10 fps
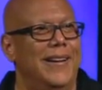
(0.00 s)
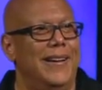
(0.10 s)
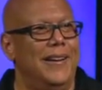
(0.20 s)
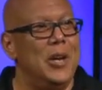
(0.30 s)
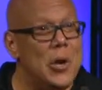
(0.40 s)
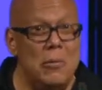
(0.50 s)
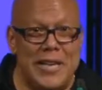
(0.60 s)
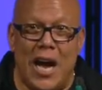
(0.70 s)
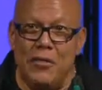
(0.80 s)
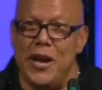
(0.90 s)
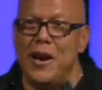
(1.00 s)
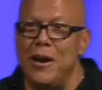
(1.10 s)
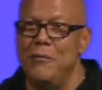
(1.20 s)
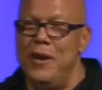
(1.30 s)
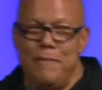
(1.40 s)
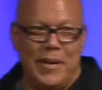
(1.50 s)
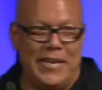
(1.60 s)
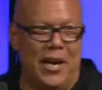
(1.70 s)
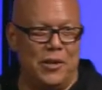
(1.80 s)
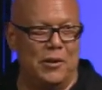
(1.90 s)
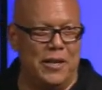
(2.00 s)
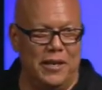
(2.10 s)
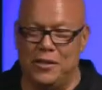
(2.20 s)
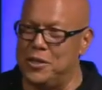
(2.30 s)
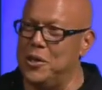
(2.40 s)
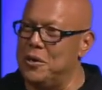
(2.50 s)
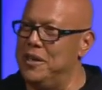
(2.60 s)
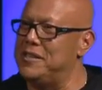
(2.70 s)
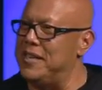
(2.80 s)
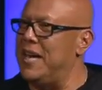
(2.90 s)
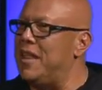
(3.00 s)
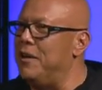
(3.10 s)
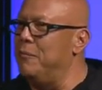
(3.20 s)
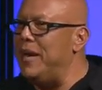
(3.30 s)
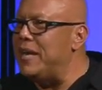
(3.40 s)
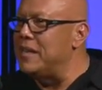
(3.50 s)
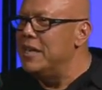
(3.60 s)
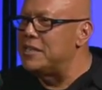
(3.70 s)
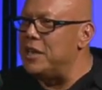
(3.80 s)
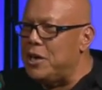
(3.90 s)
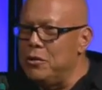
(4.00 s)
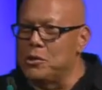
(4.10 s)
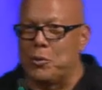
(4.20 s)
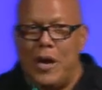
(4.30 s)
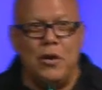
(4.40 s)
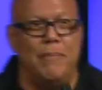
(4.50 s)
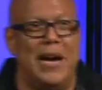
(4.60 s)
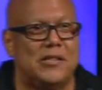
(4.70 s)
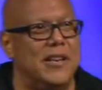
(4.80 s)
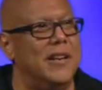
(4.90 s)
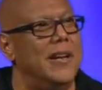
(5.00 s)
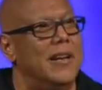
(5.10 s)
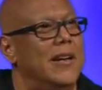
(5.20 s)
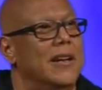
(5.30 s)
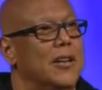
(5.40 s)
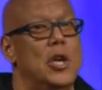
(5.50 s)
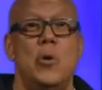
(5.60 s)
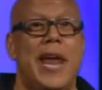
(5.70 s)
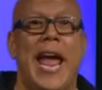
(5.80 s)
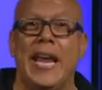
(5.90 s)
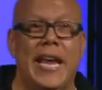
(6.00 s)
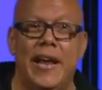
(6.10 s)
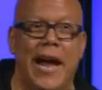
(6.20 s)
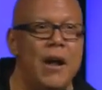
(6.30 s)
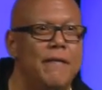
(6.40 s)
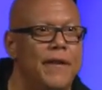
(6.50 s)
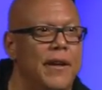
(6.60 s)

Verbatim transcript: You go down there, and we've been down there to go to Ensenada, and we get stuck in those roundabouts, and you can't get out of it.